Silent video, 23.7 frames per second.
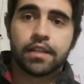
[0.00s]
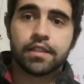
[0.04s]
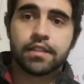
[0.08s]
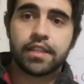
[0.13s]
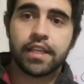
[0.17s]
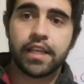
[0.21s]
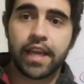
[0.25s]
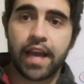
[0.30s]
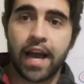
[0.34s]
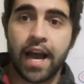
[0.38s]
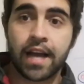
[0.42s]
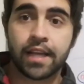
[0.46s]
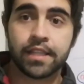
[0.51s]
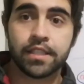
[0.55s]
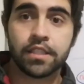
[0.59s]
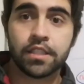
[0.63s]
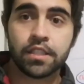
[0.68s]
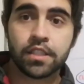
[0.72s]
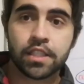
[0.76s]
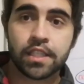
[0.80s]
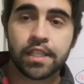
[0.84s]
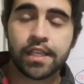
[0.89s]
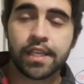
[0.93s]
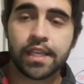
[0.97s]
the
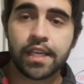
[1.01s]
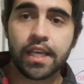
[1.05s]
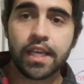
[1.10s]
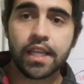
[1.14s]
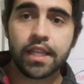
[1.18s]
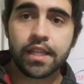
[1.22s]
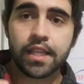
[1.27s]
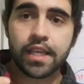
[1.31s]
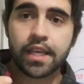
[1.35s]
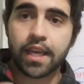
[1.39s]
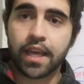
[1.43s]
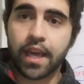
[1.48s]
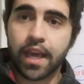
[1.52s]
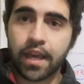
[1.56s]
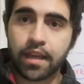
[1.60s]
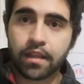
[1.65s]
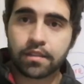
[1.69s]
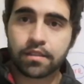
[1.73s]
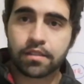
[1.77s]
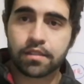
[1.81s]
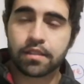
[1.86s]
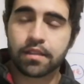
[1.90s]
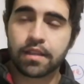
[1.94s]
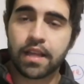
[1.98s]
ing
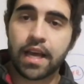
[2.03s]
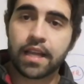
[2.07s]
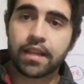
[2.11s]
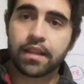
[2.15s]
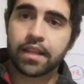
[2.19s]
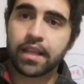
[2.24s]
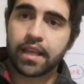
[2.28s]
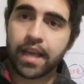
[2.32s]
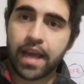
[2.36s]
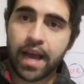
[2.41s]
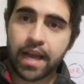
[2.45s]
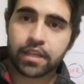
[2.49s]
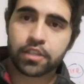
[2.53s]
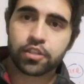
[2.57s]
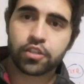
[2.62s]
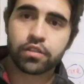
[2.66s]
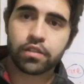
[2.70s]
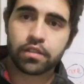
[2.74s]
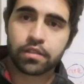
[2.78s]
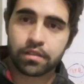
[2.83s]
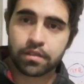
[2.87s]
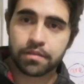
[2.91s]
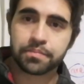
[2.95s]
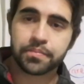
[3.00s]
indicates that the action
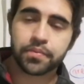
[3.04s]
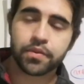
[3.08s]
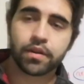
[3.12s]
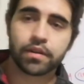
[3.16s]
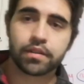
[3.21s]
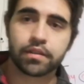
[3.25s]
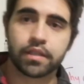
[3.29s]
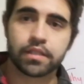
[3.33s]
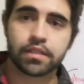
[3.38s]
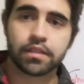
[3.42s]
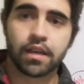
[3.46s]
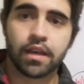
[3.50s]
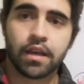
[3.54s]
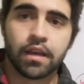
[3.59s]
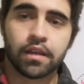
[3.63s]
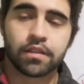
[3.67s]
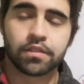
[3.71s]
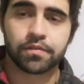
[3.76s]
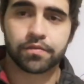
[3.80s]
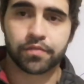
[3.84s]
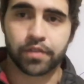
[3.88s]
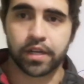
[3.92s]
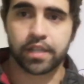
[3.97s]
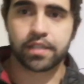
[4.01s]
is in progress.
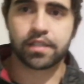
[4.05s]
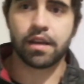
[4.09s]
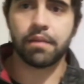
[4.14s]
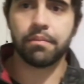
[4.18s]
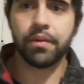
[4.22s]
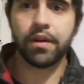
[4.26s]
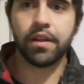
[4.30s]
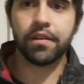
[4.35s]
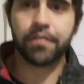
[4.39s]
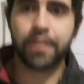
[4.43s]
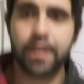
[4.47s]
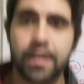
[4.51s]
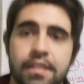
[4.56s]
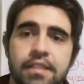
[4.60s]
So for example, if I